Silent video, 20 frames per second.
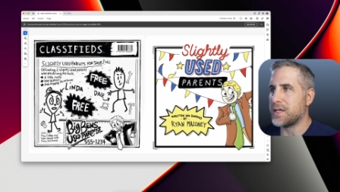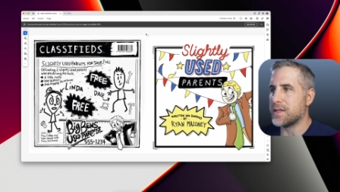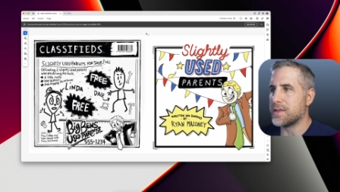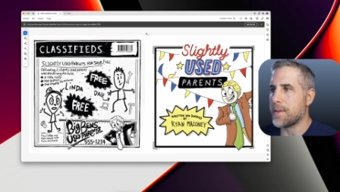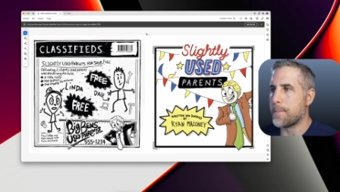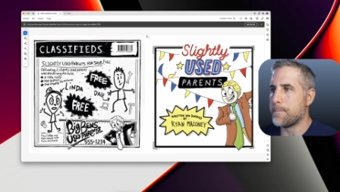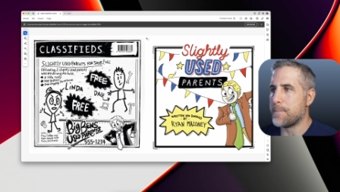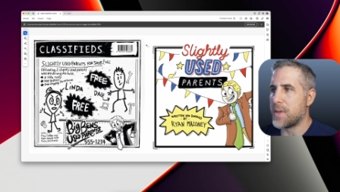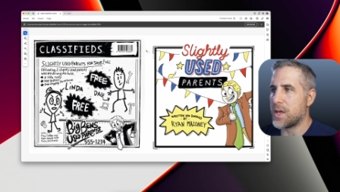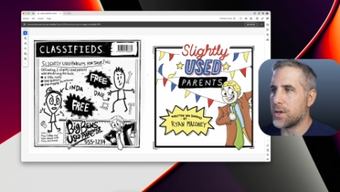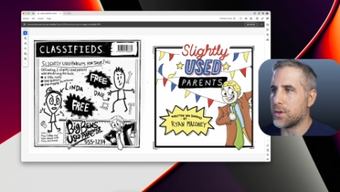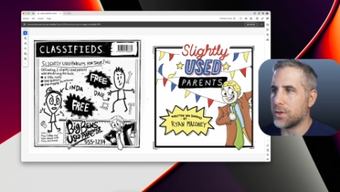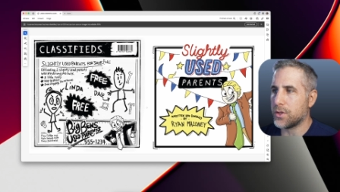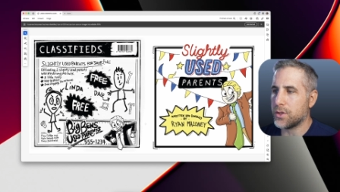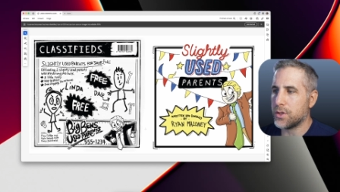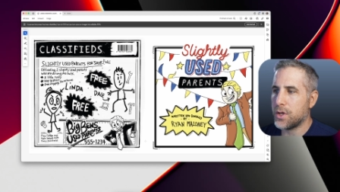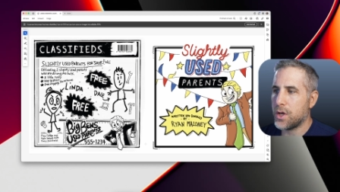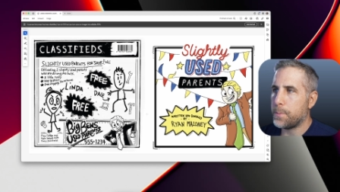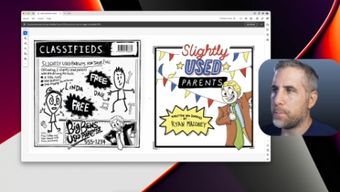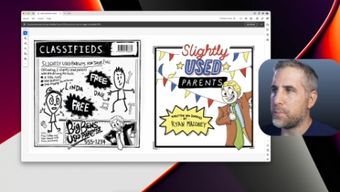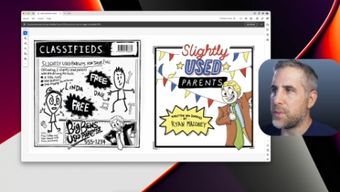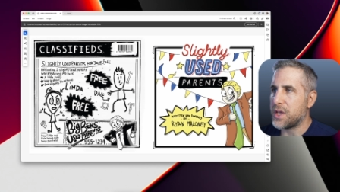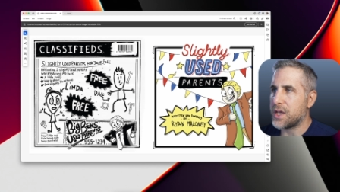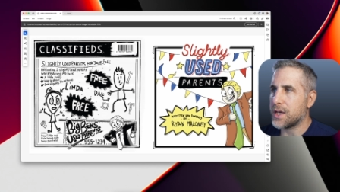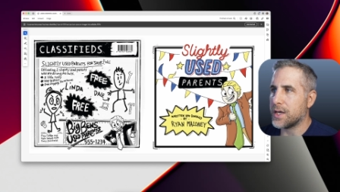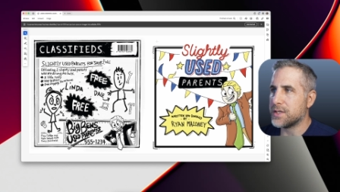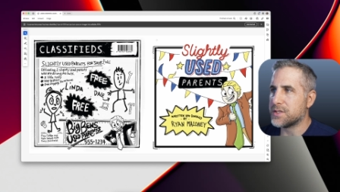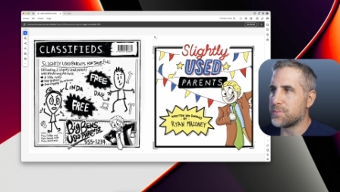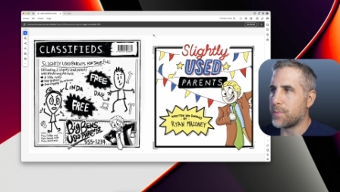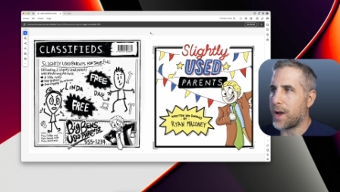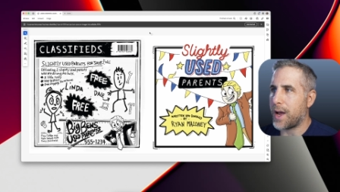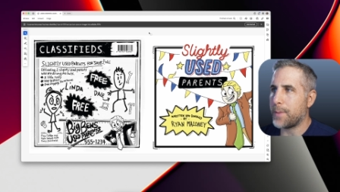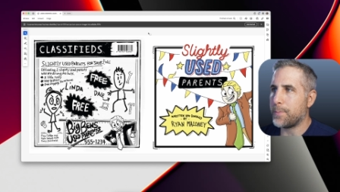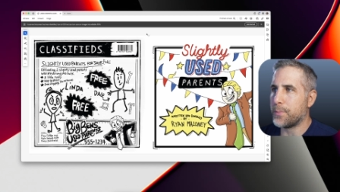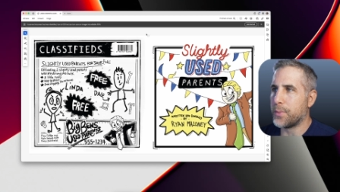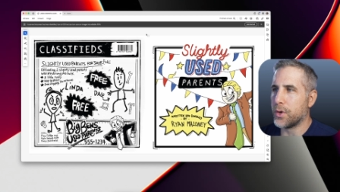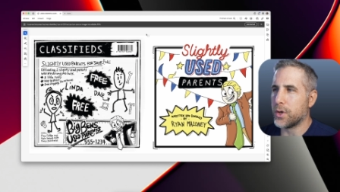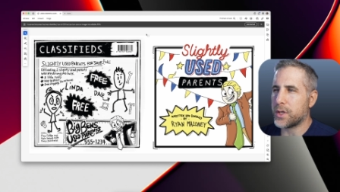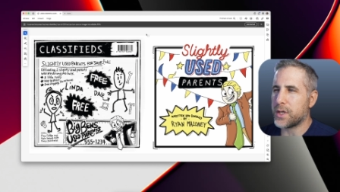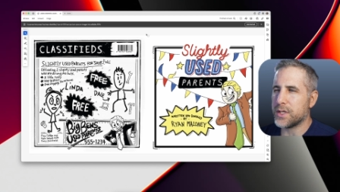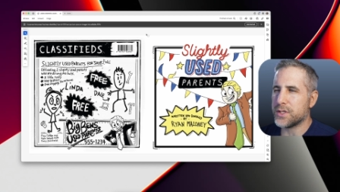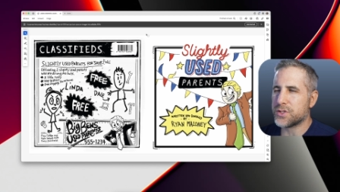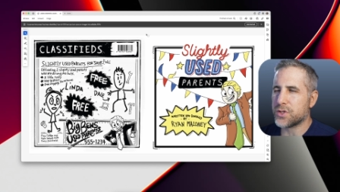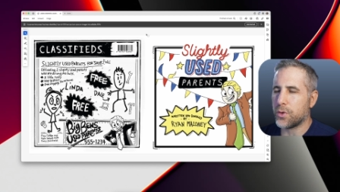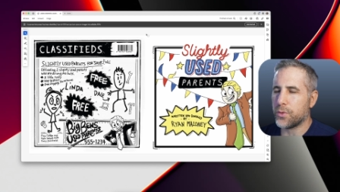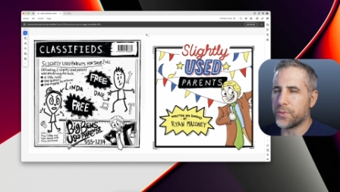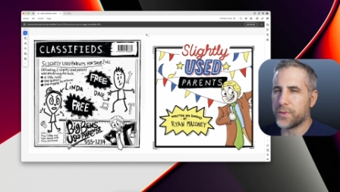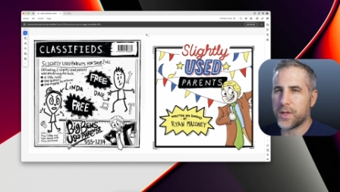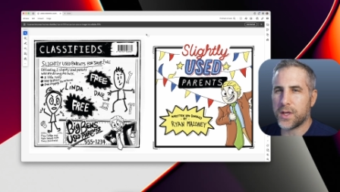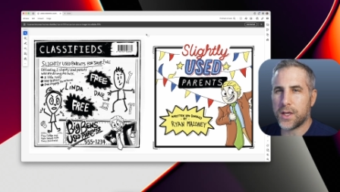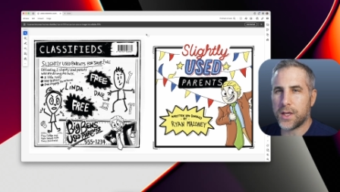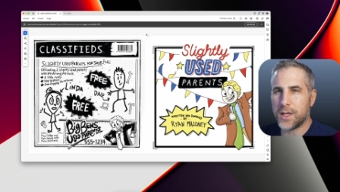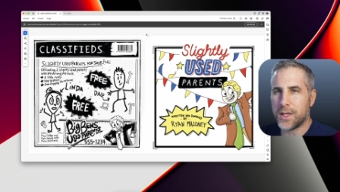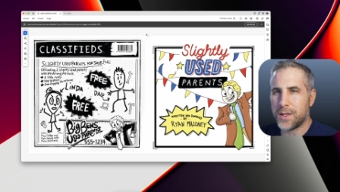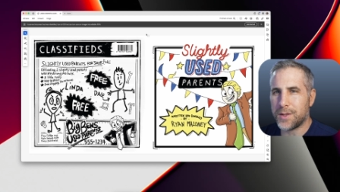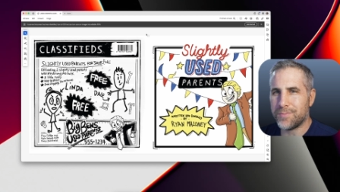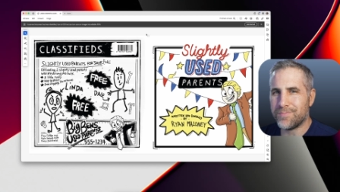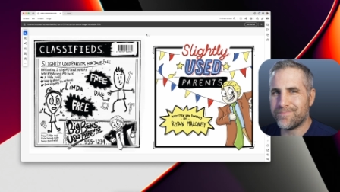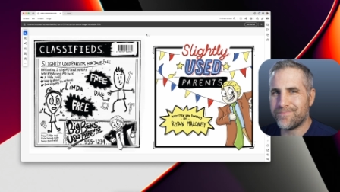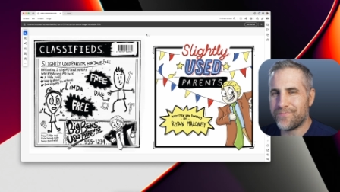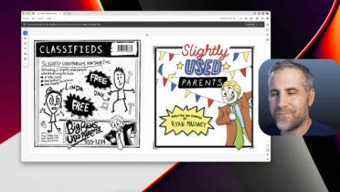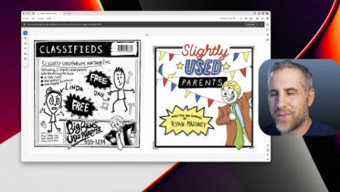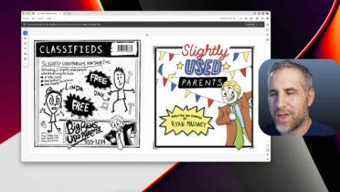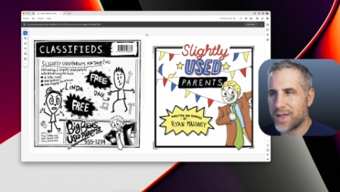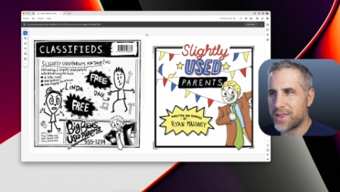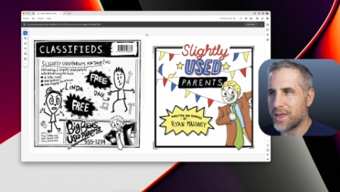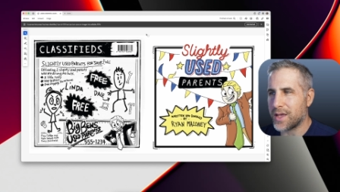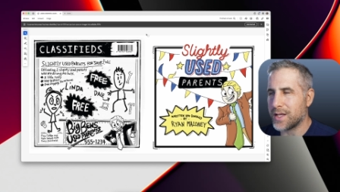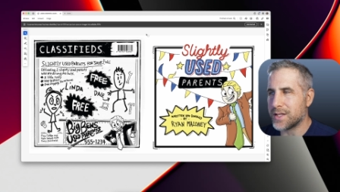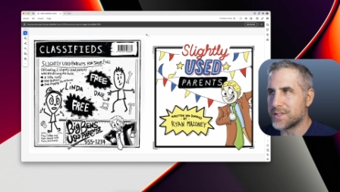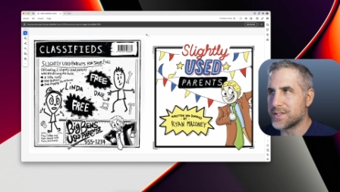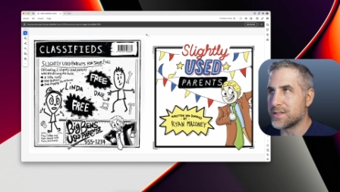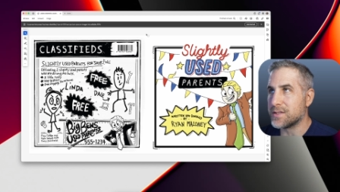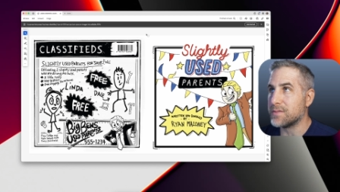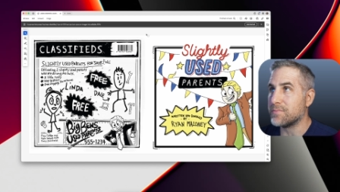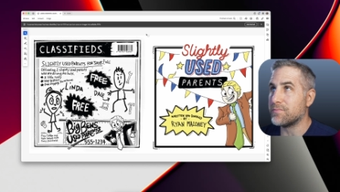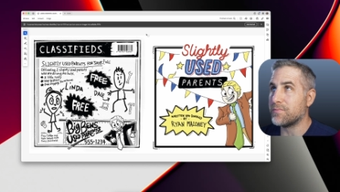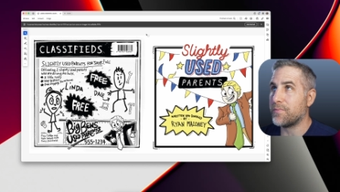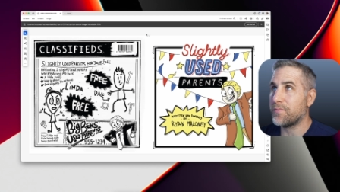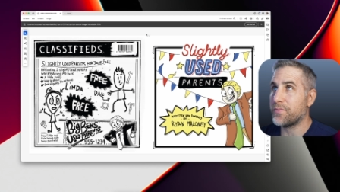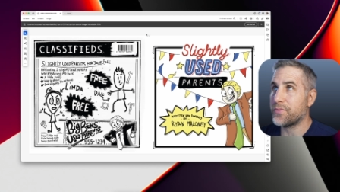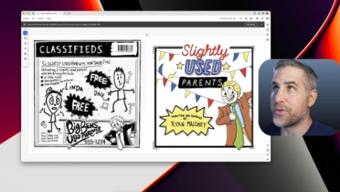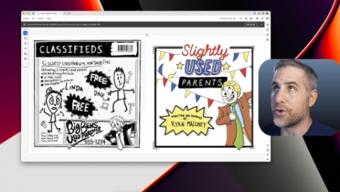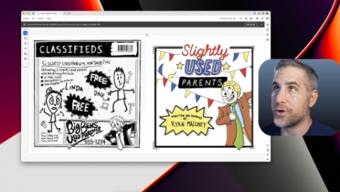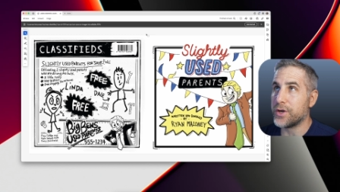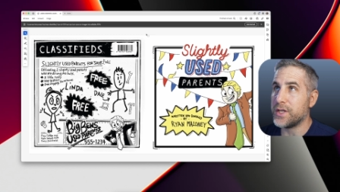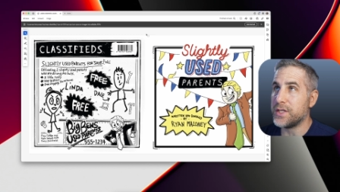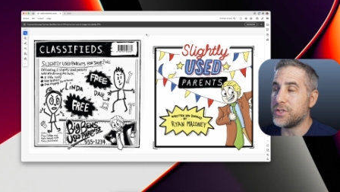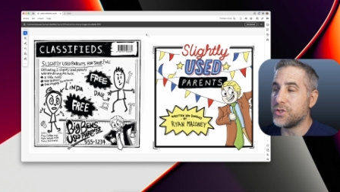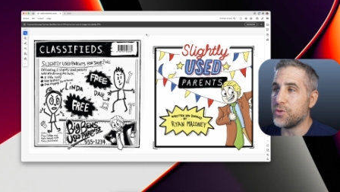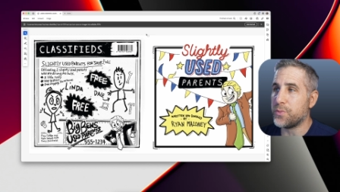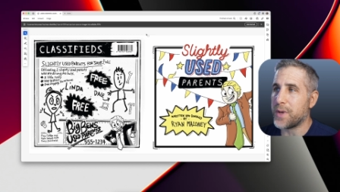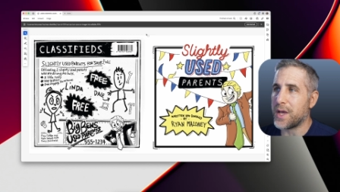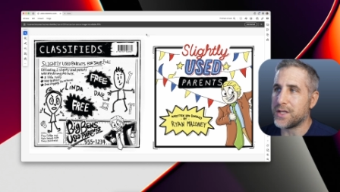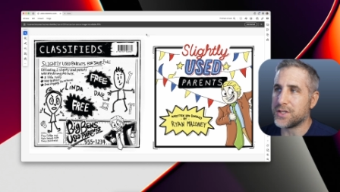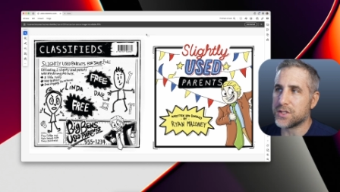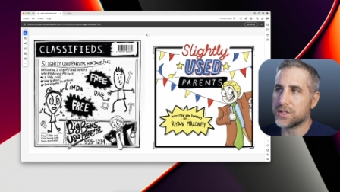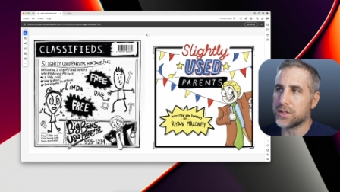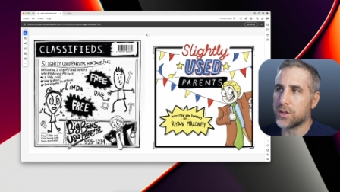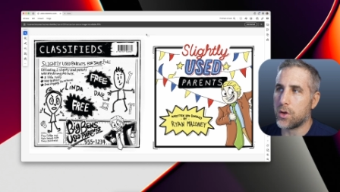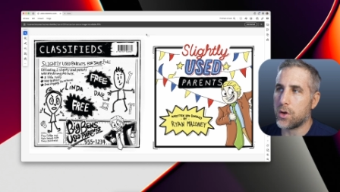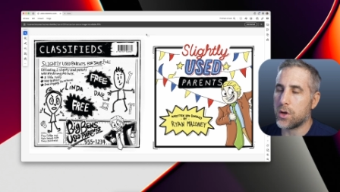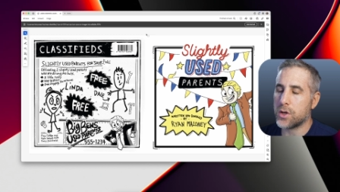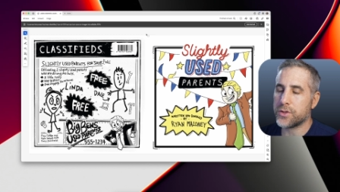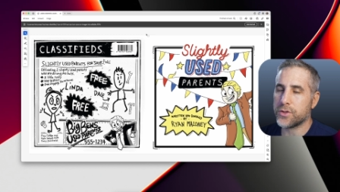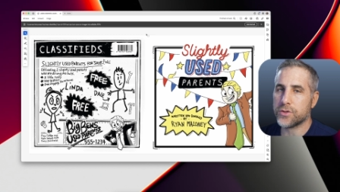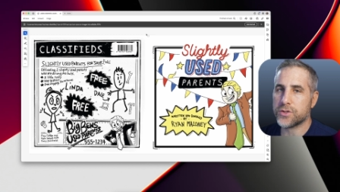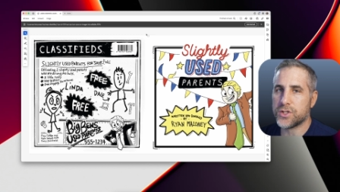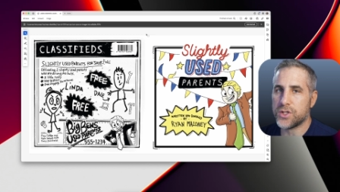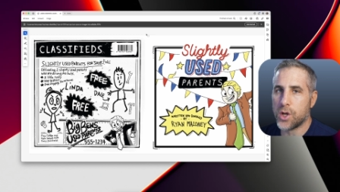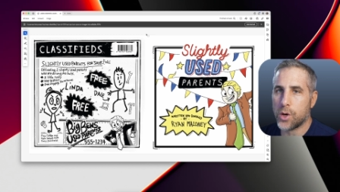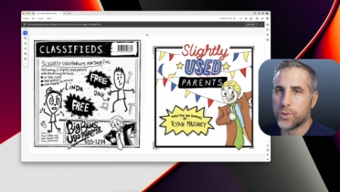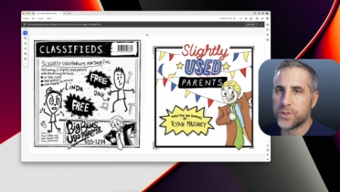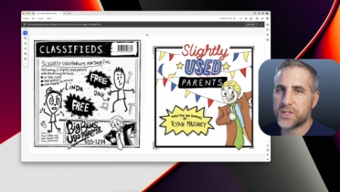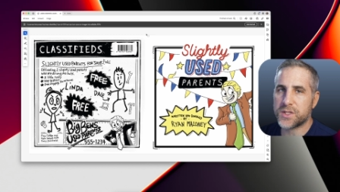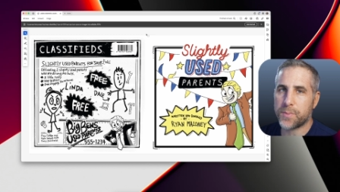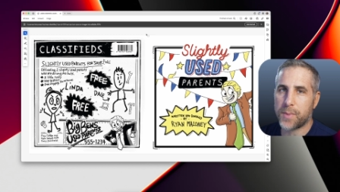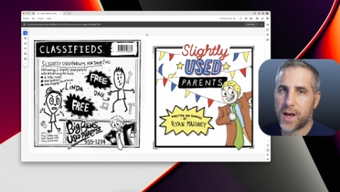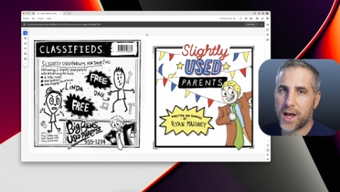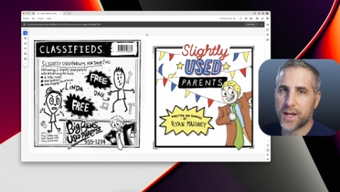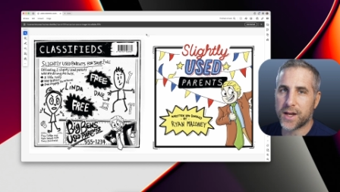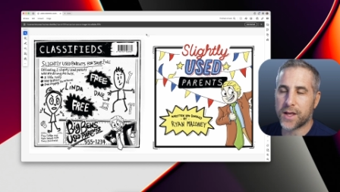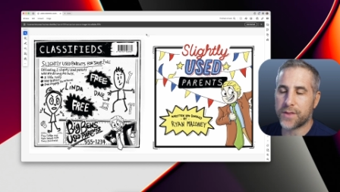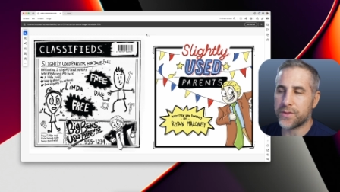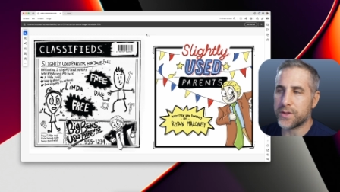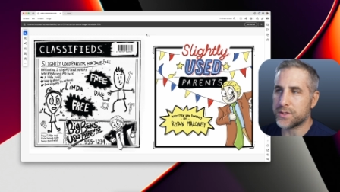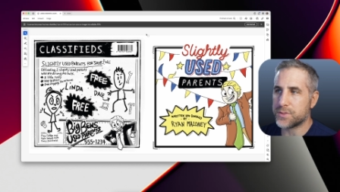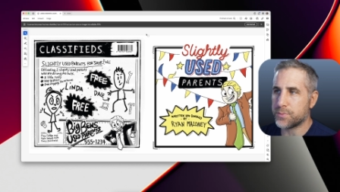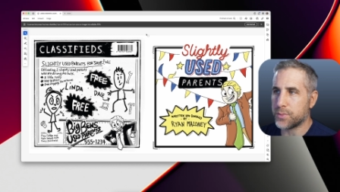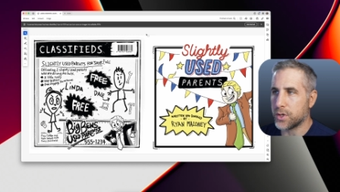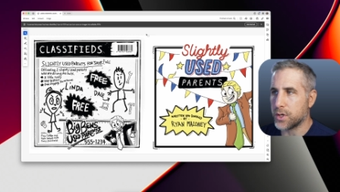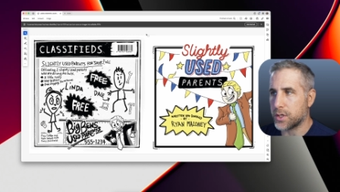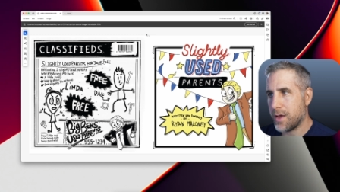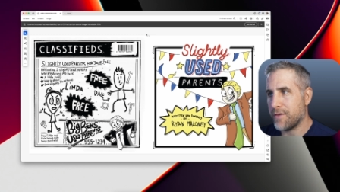In the middle, because my book is only, I think it's 32 pages long, there's no spine on this book.